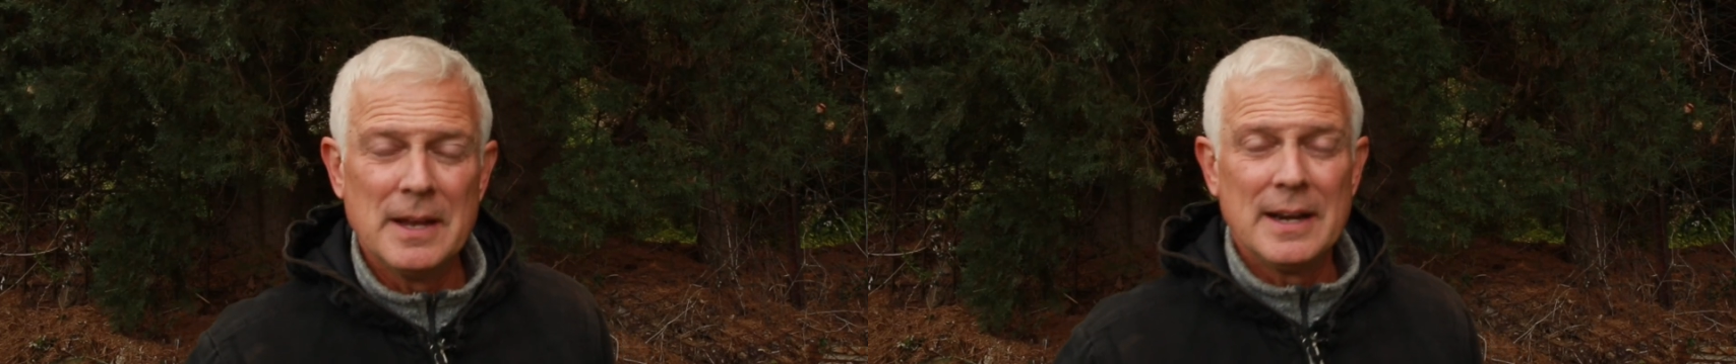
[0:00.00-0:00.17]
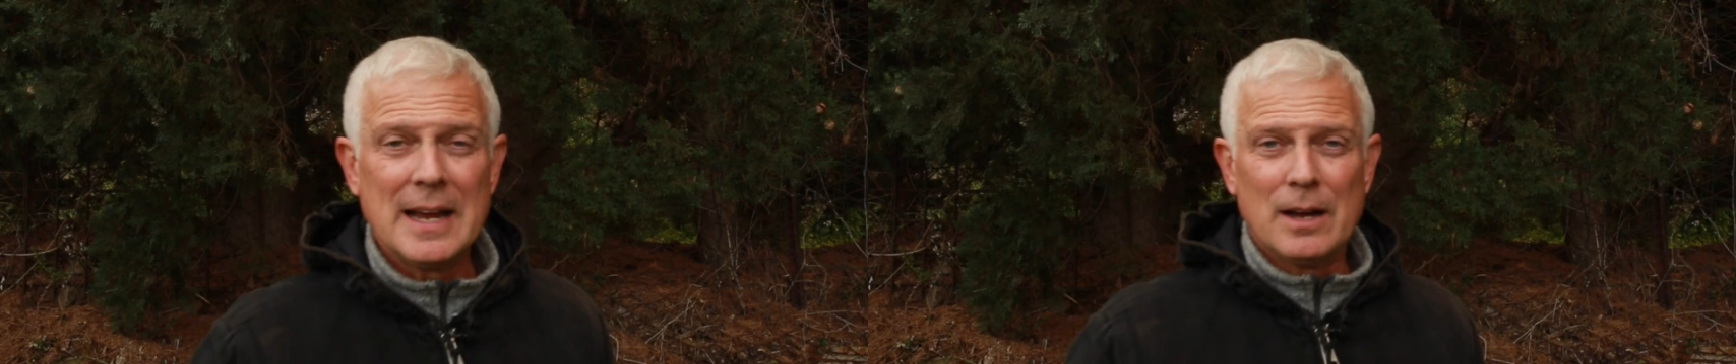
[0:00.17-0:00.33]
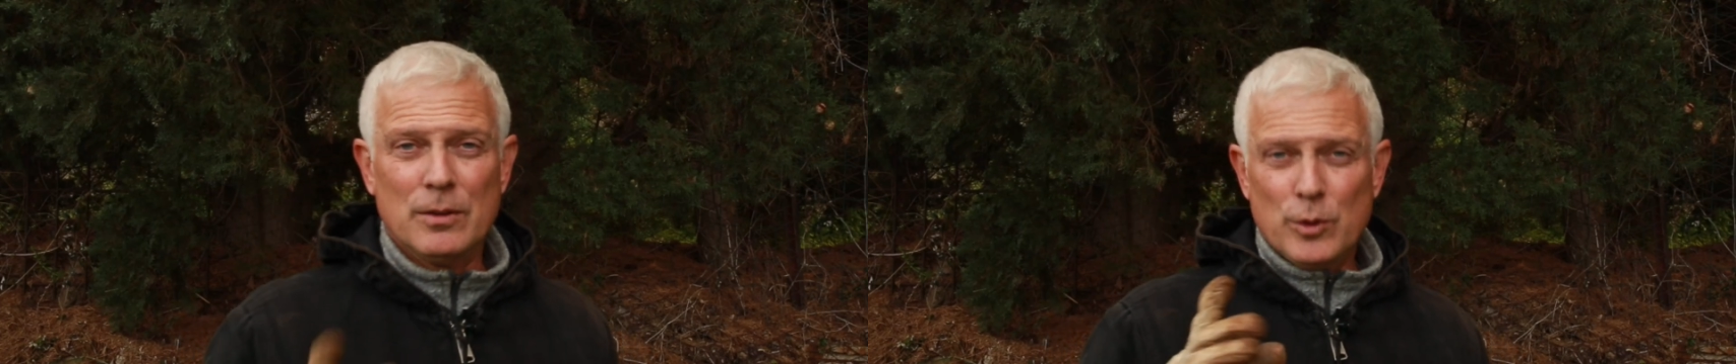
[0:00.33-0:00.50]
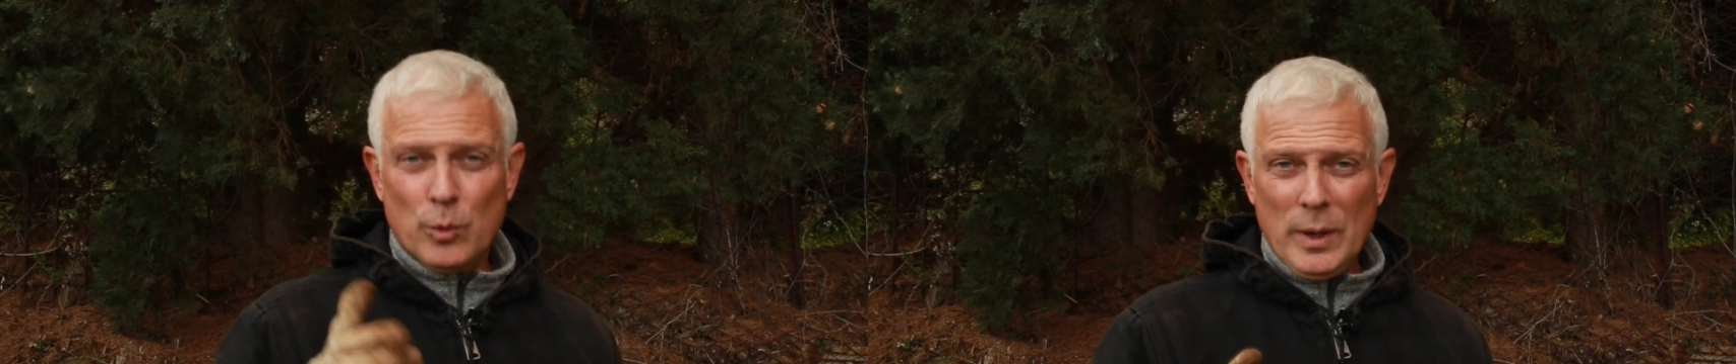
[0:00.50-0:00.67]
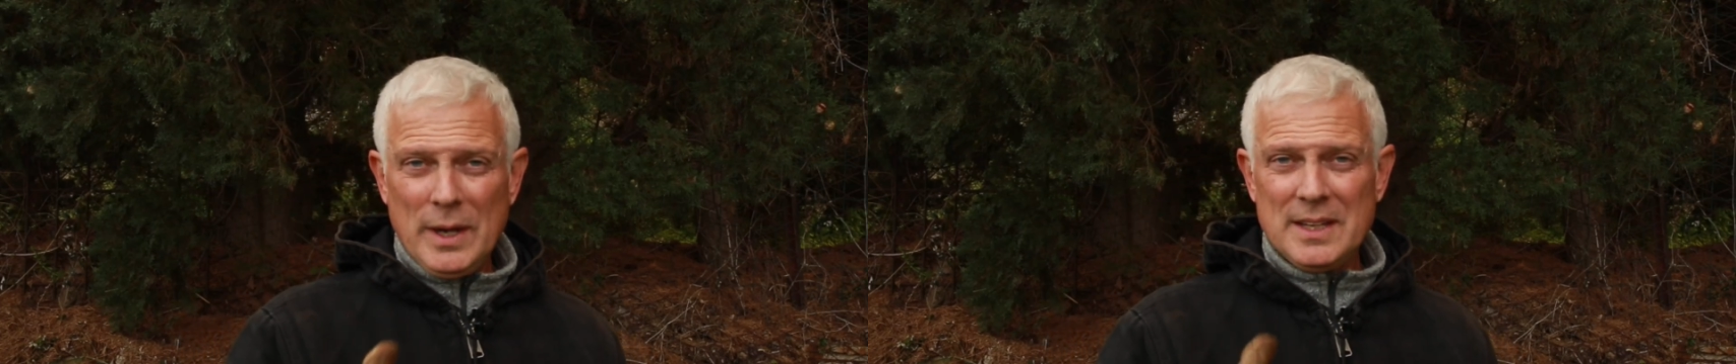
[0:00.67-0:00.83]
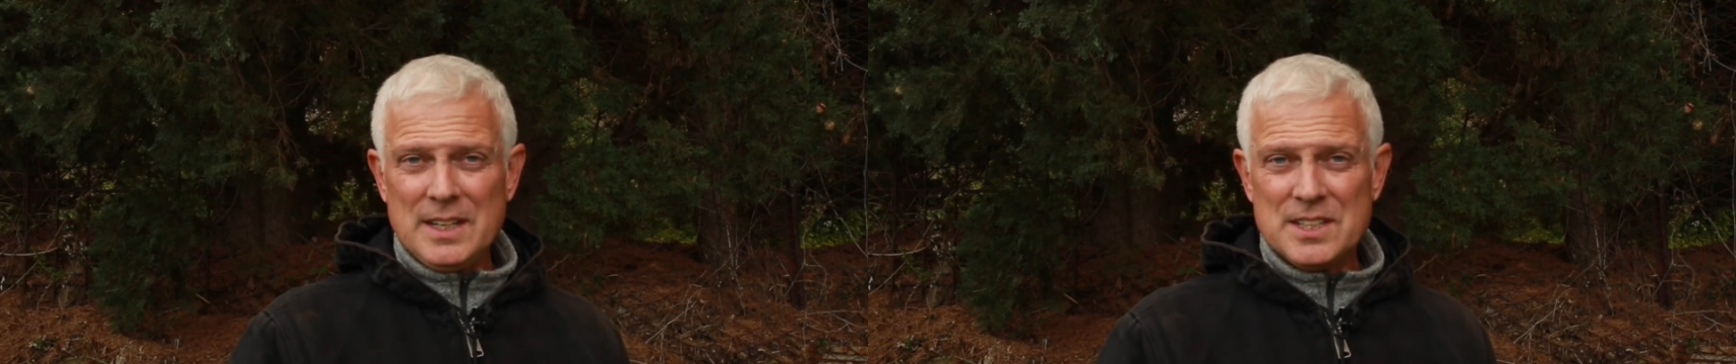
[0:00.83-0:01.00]
Now, the
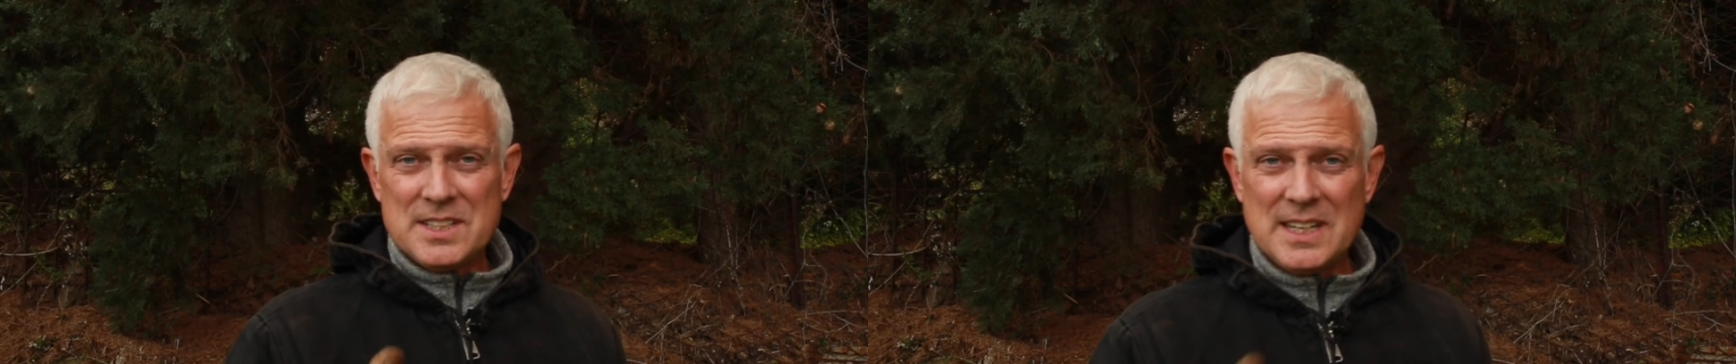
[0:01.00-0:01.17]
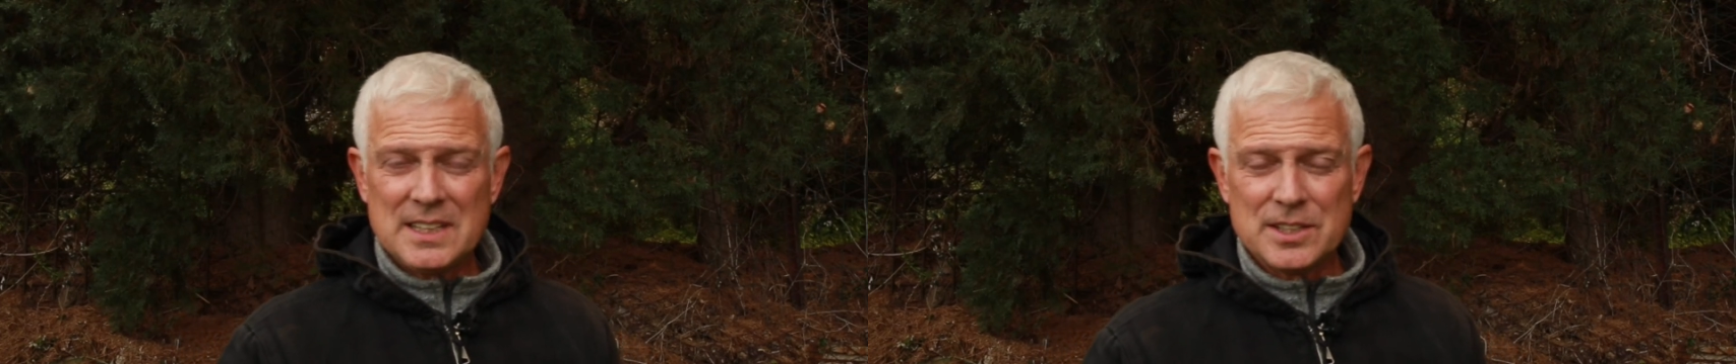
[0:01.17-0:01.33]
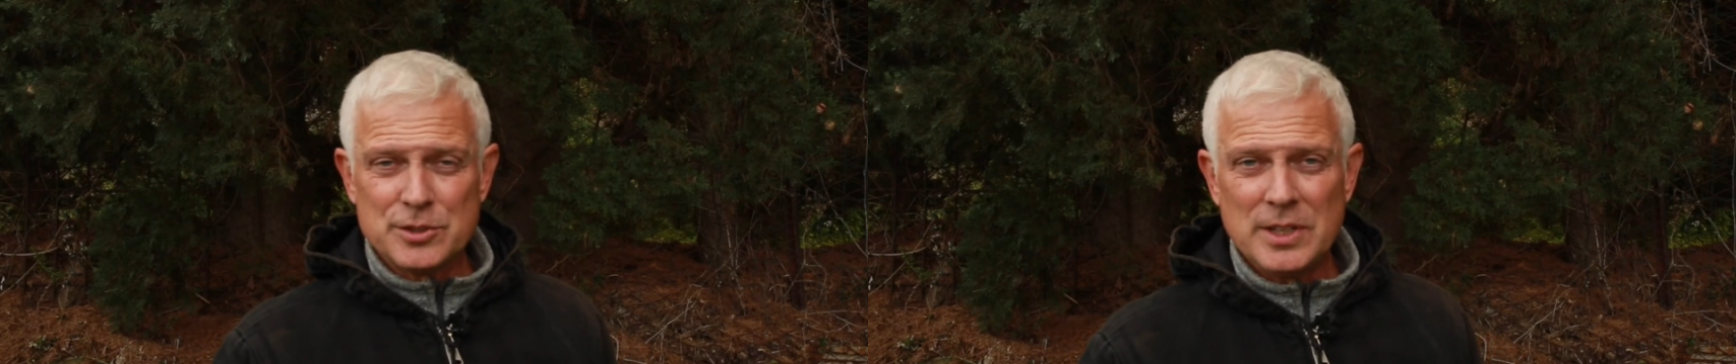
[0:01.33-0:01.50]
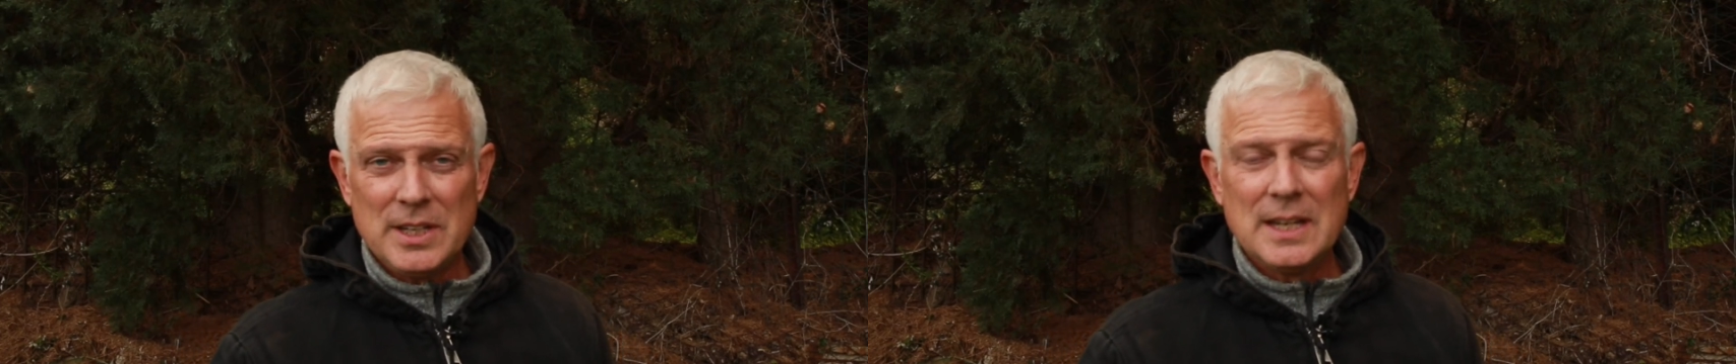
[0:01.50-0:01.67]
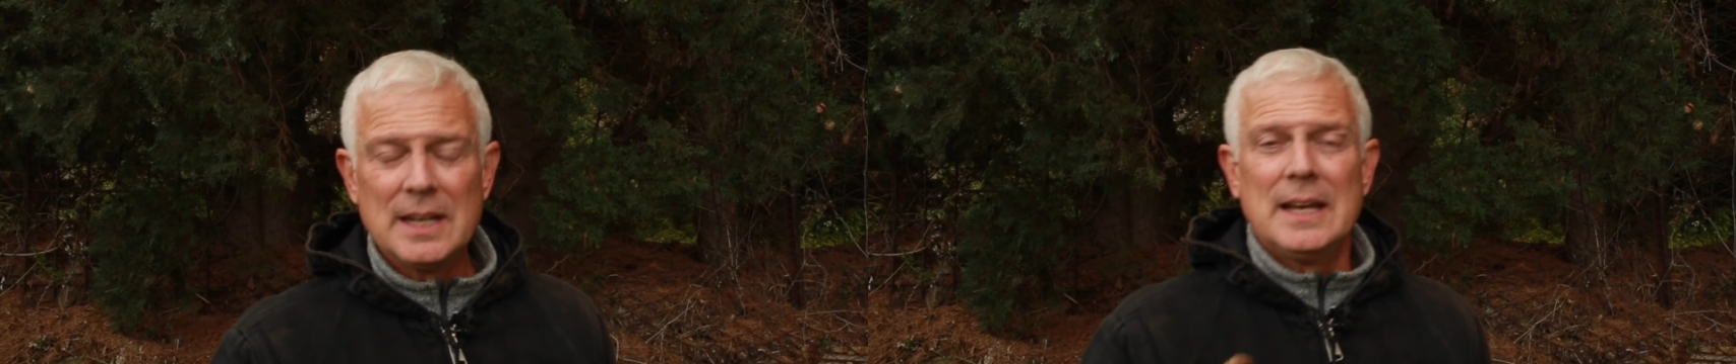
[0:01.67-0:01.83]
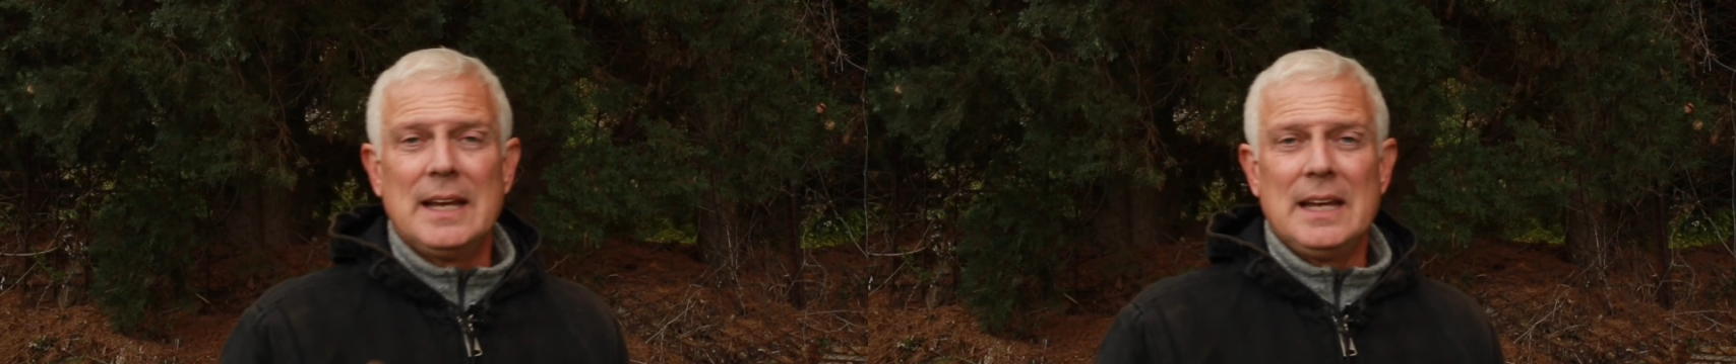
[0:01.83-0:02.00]
way that you stake the tree
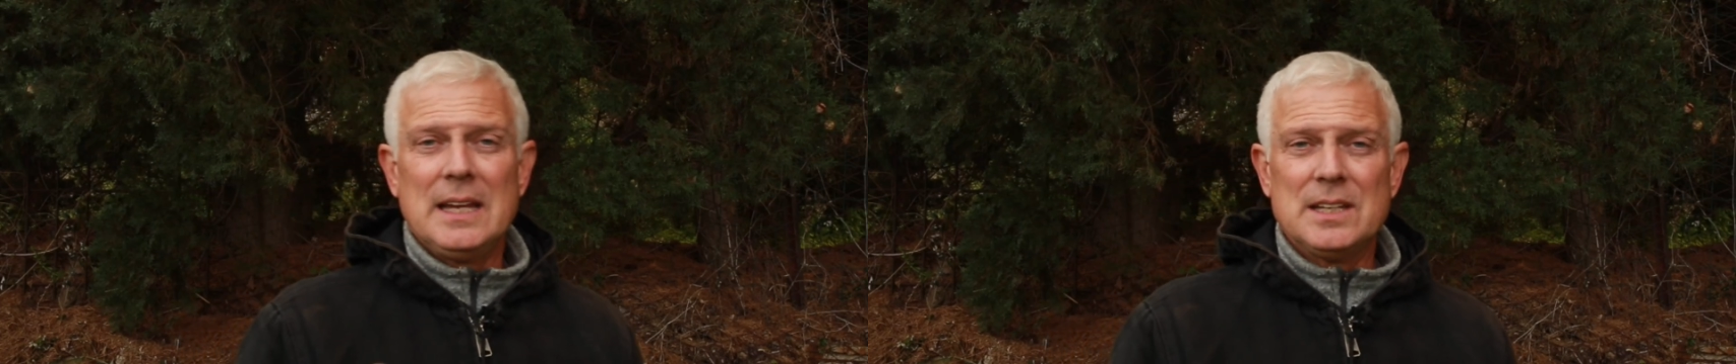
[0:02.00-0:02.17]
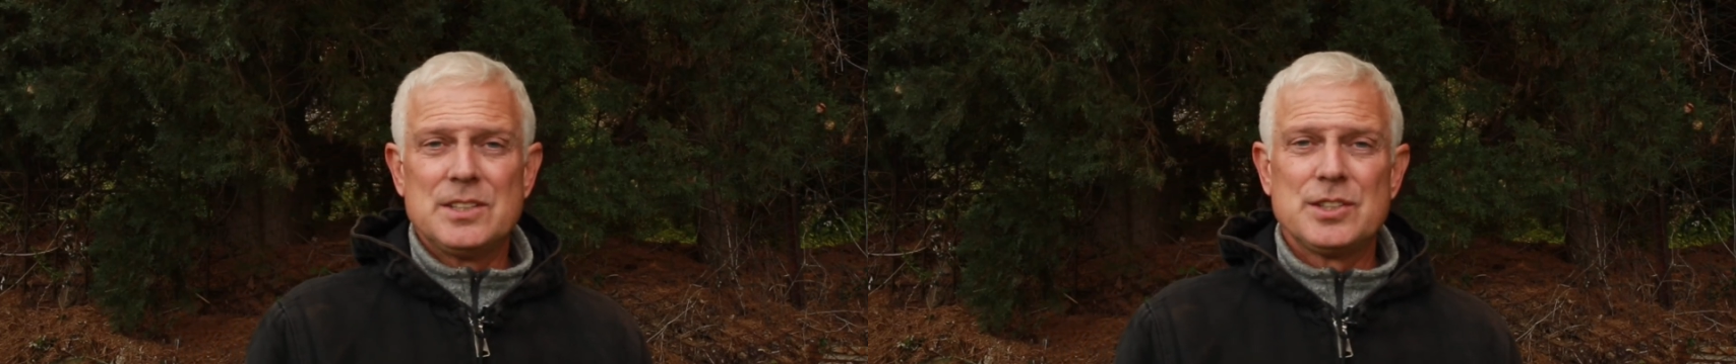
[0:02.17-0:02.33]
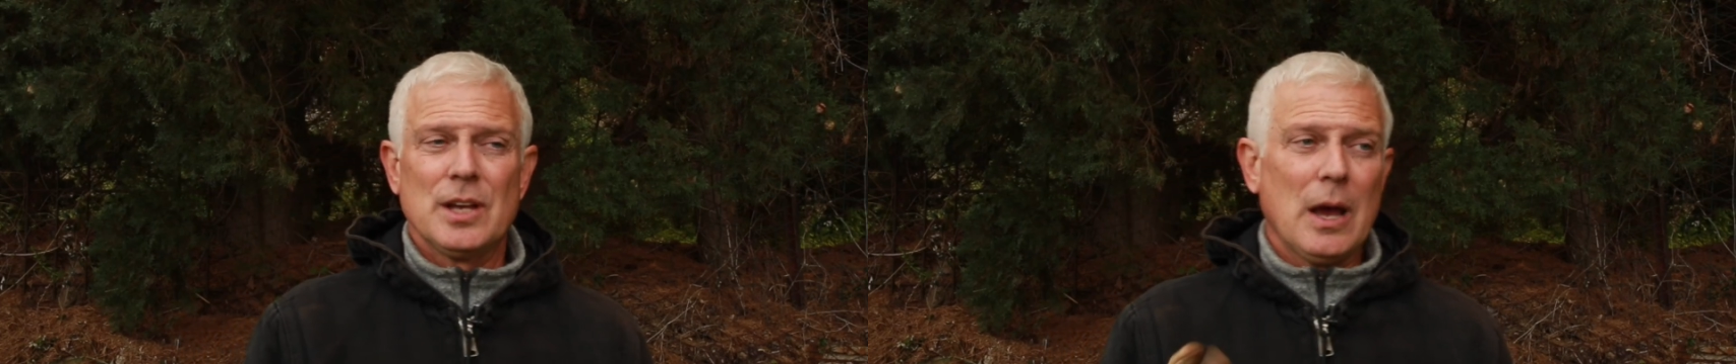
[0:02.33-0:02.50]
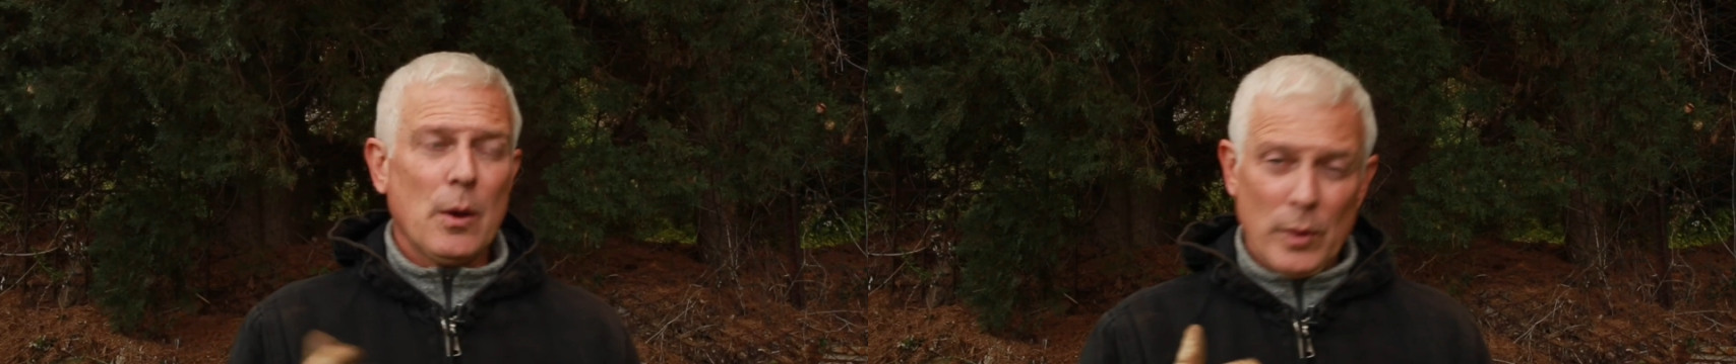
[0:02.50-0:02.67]
is,